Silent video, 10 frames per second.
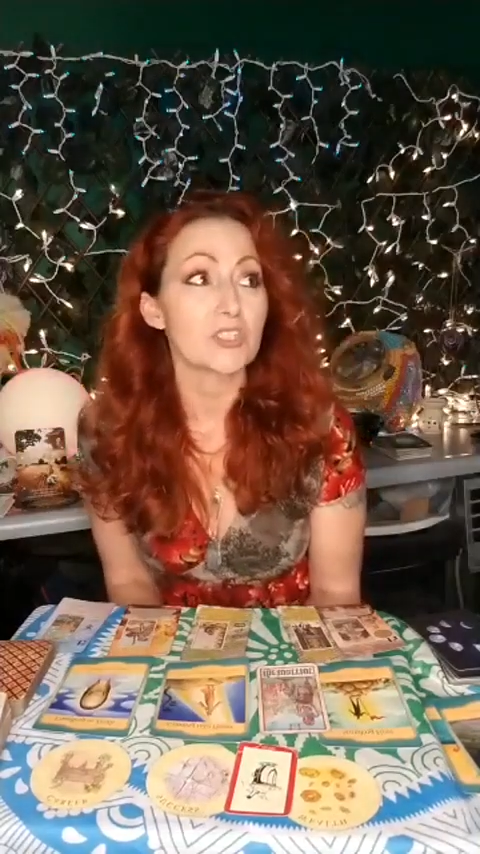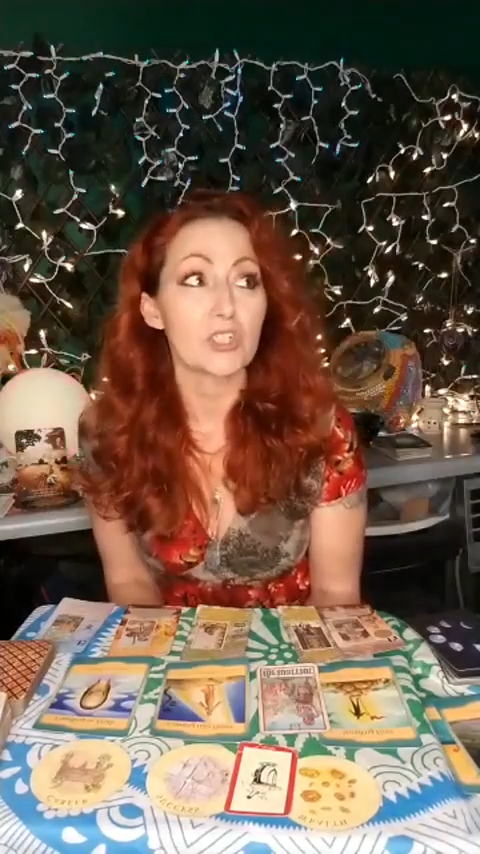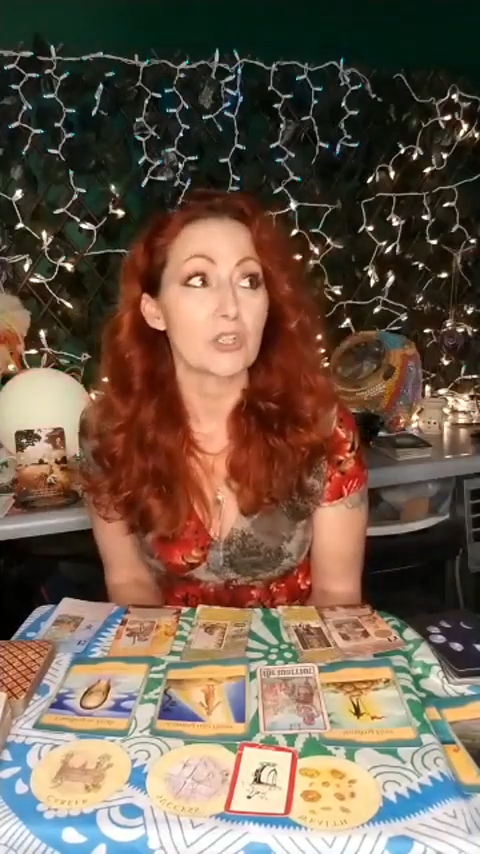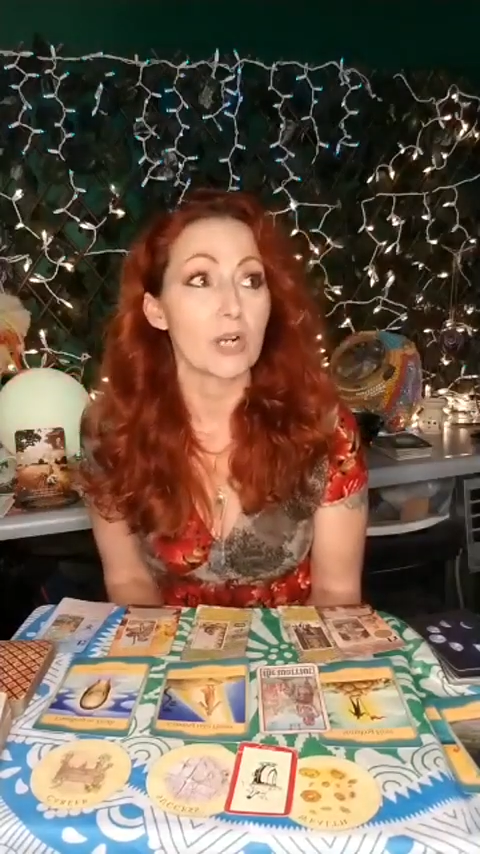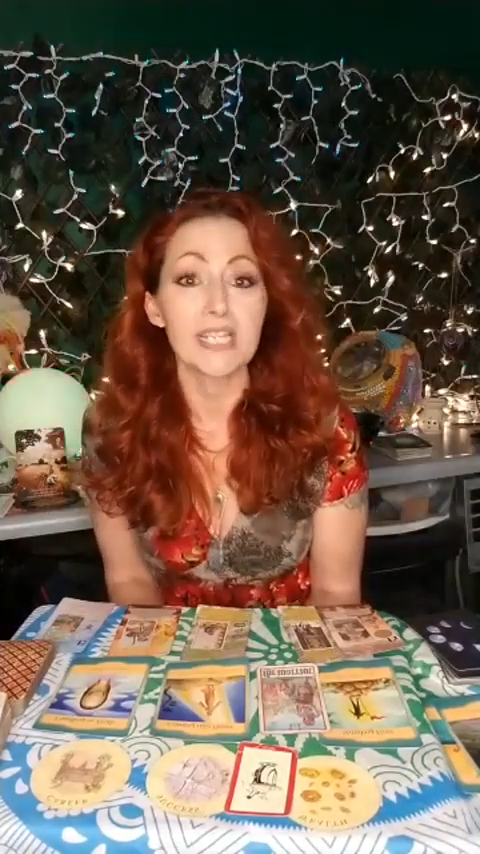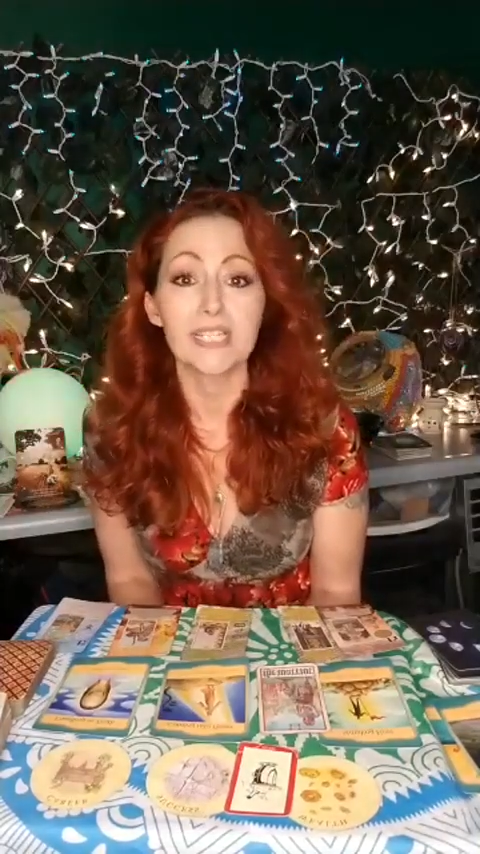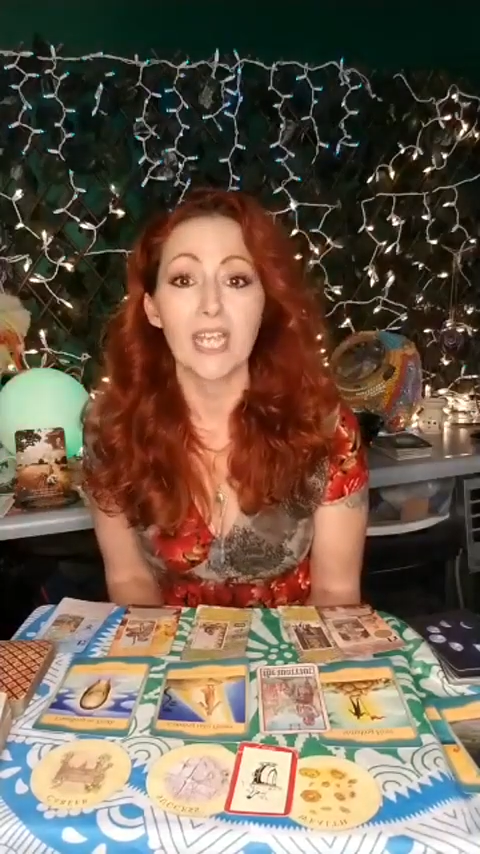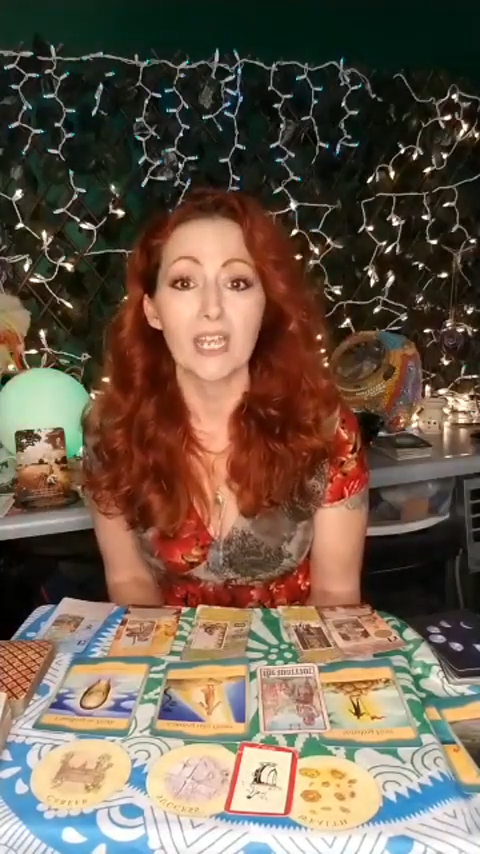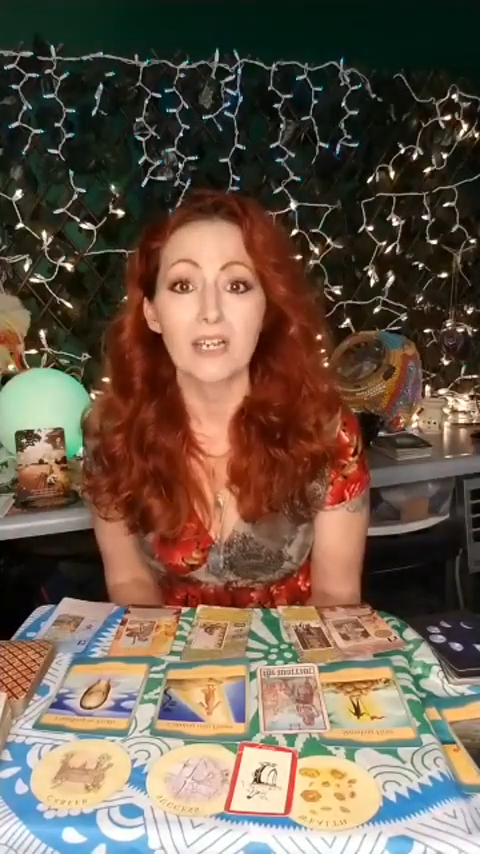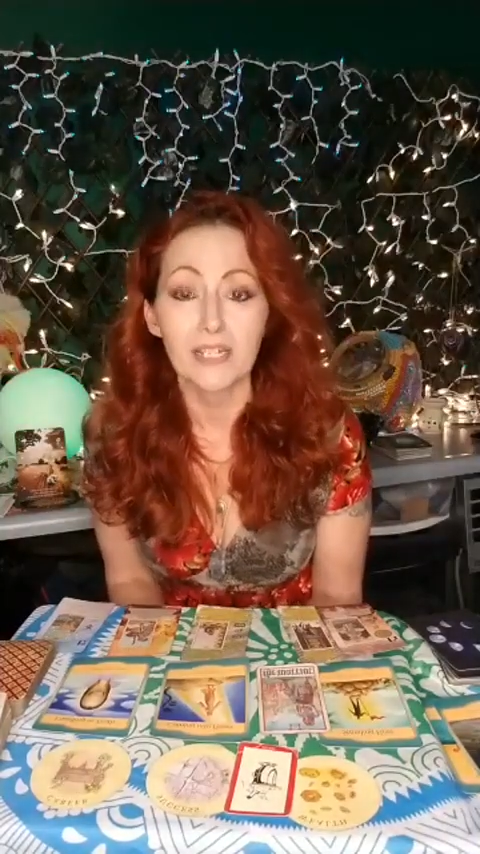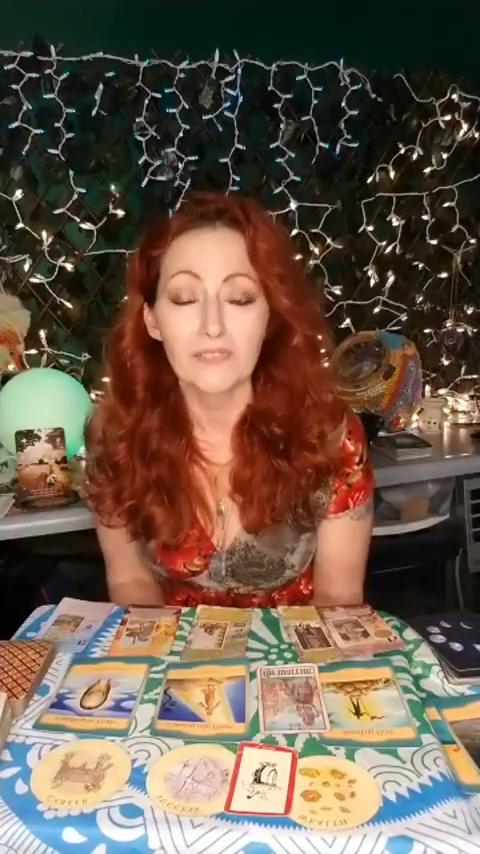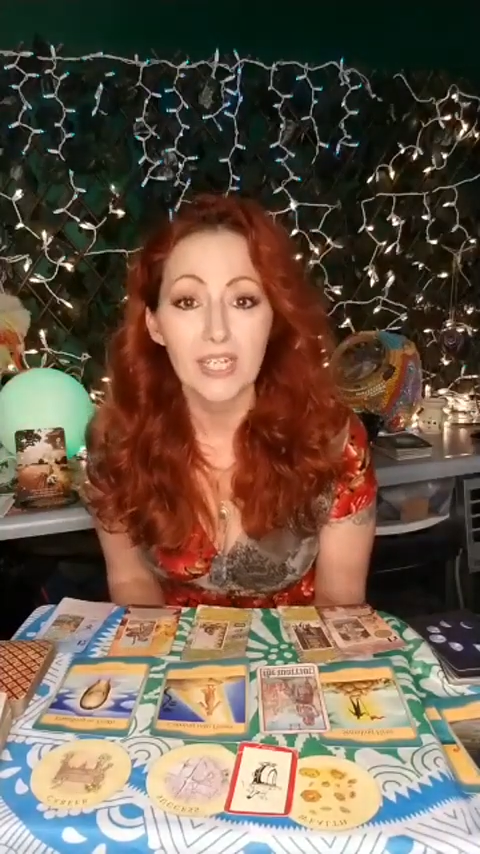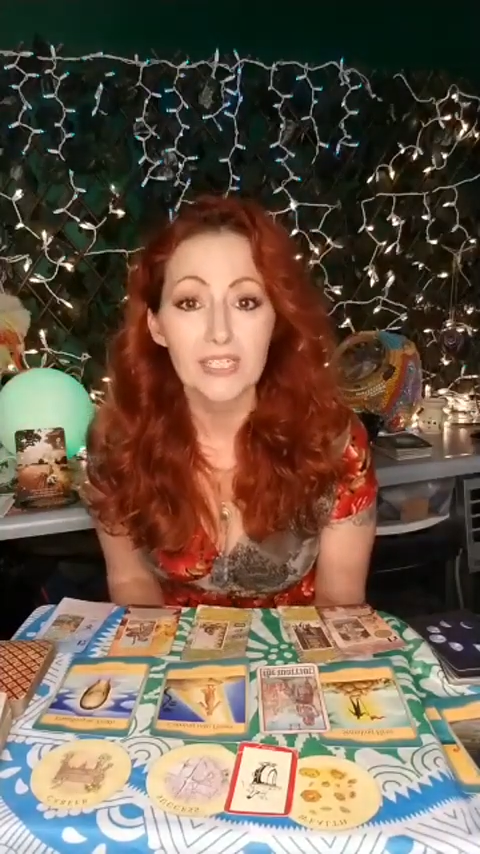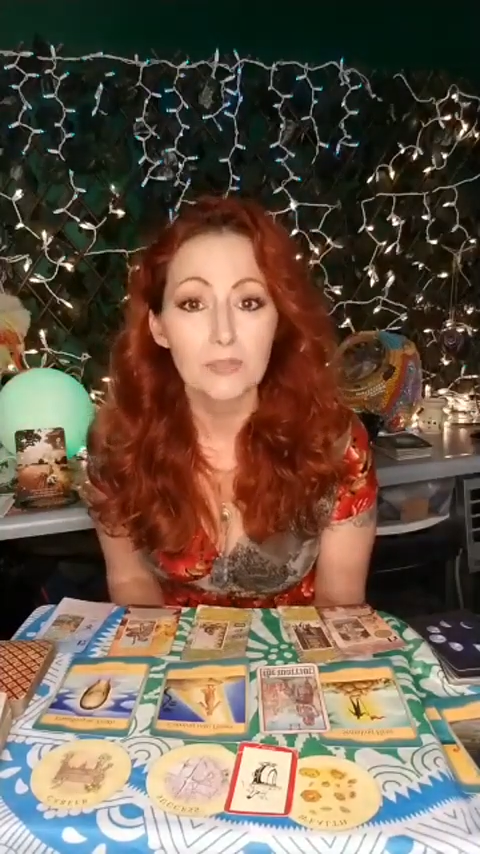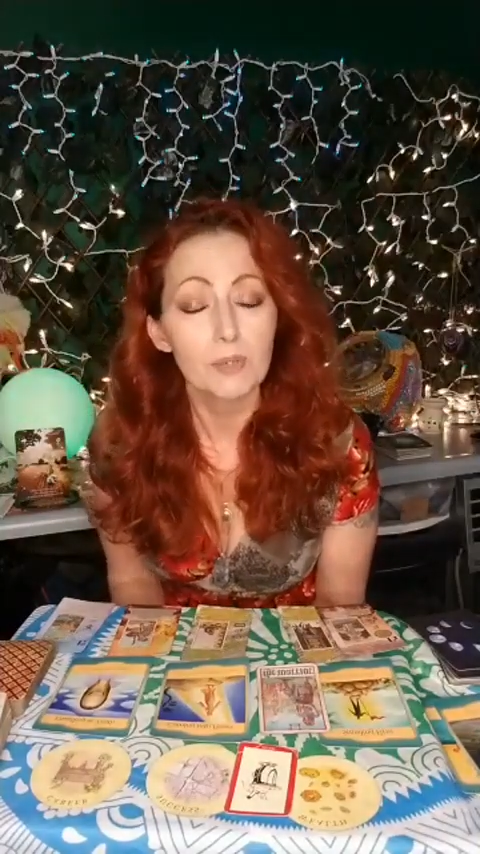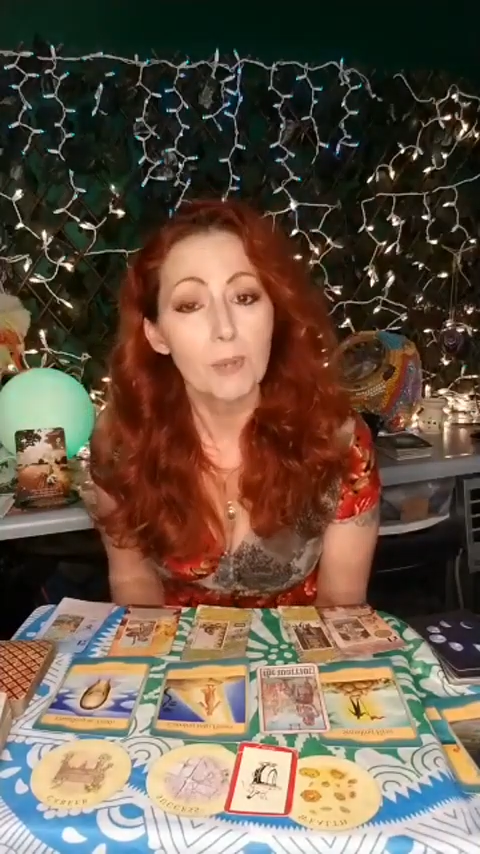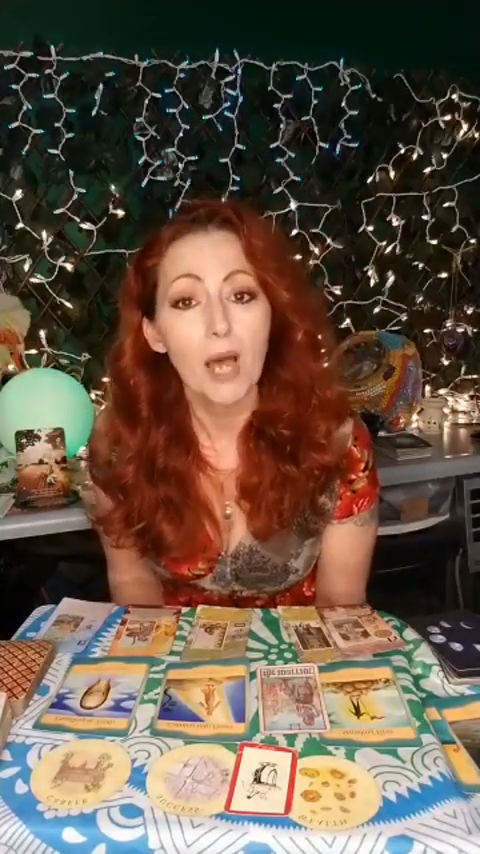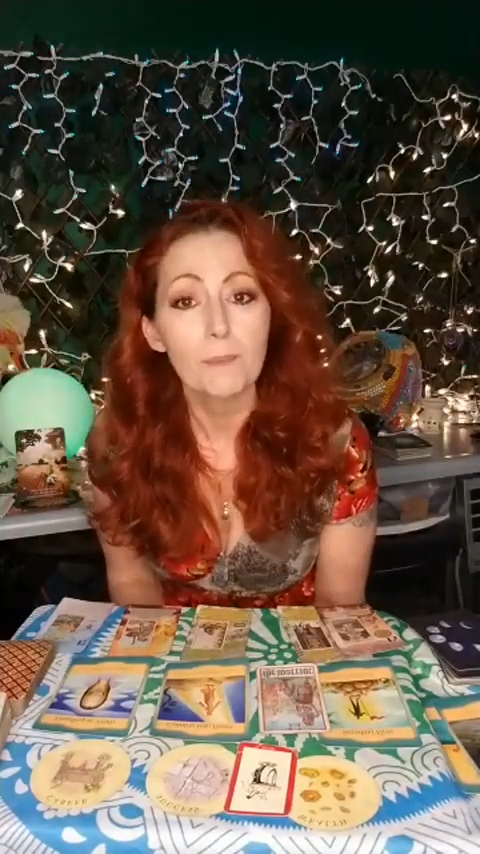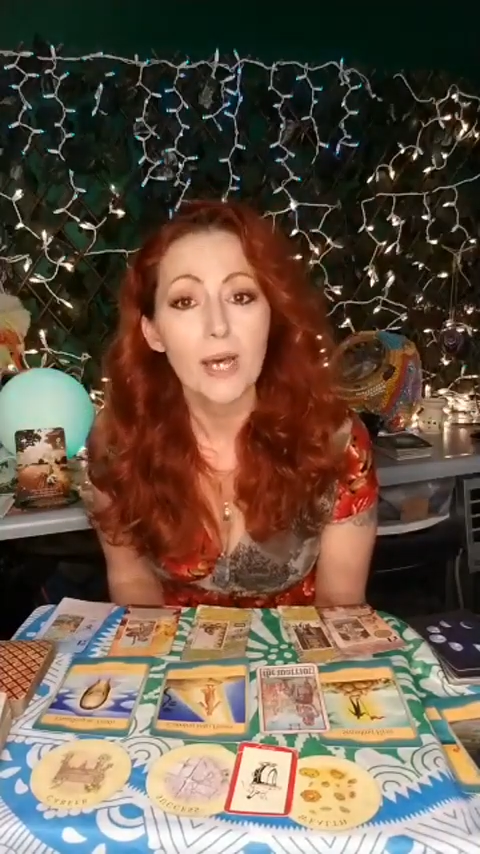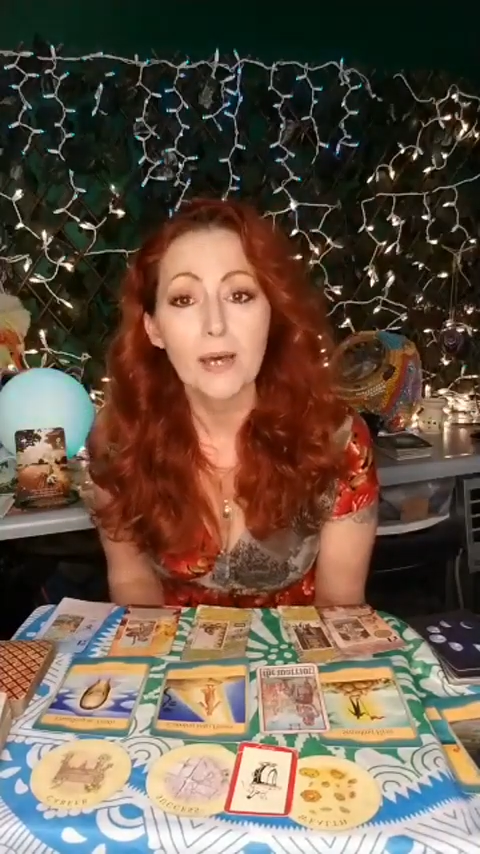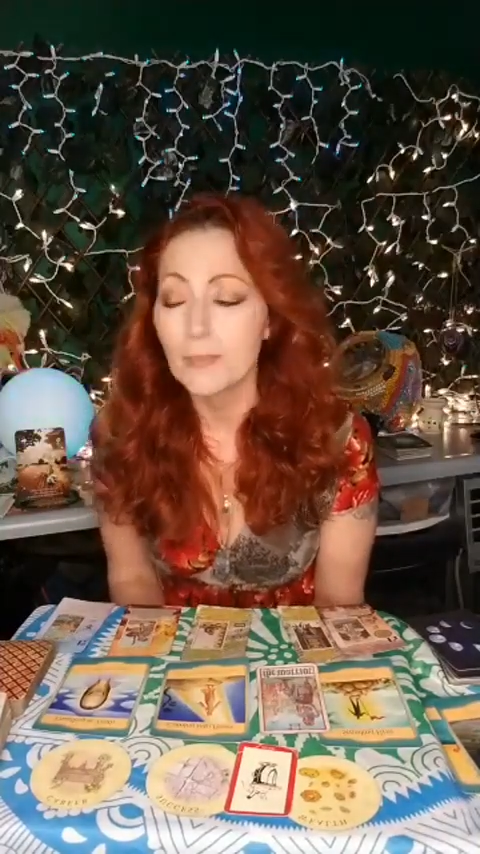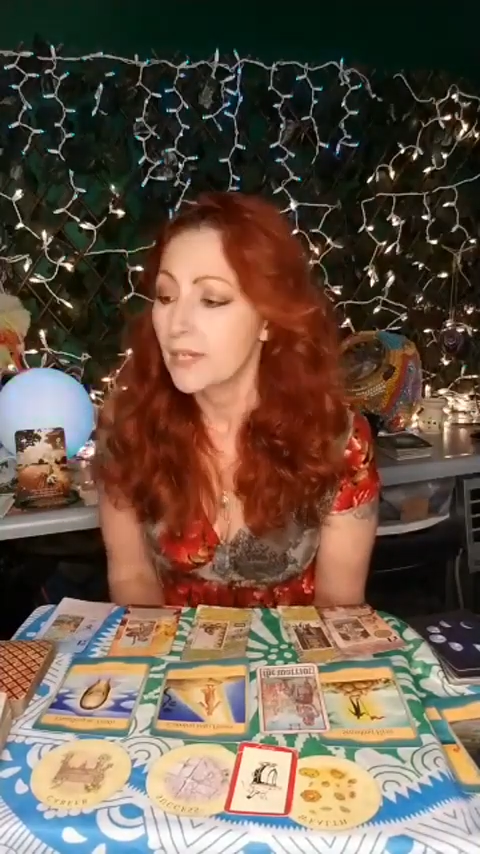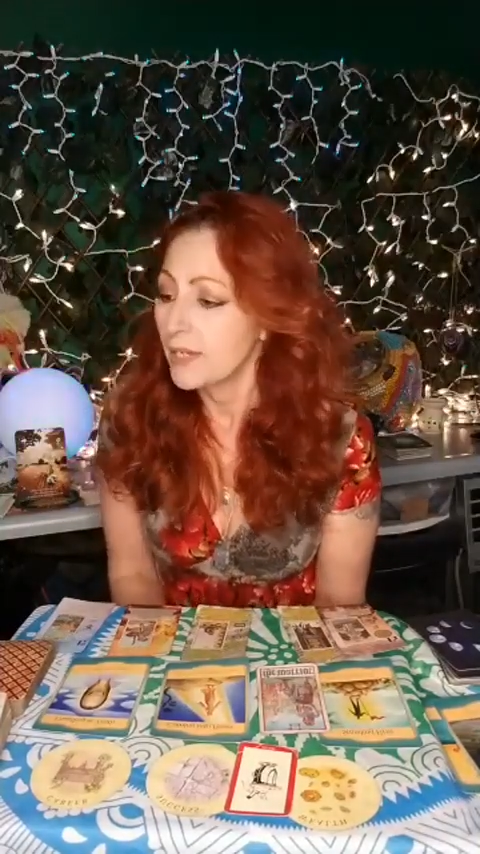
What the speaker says: crazy chaotic things that would pop up